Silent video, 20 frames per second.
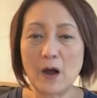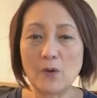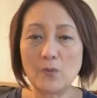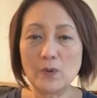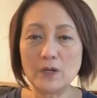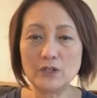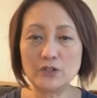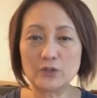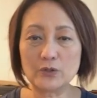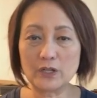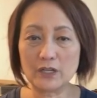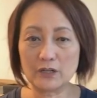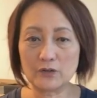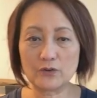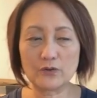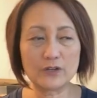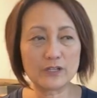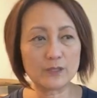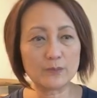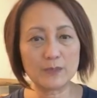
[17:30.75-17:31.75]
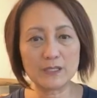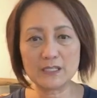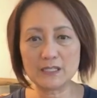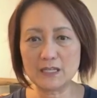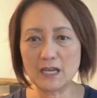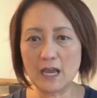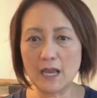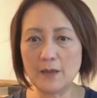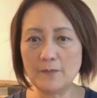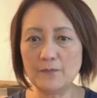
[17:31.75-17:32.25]
one during Christmas
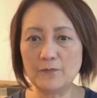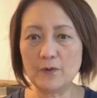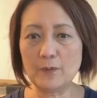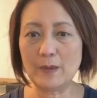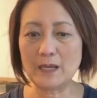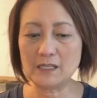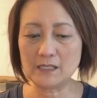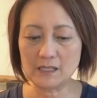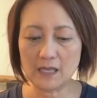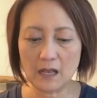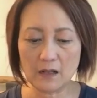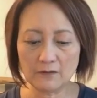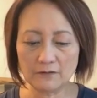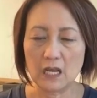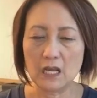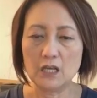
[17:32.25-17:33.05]
time for myself.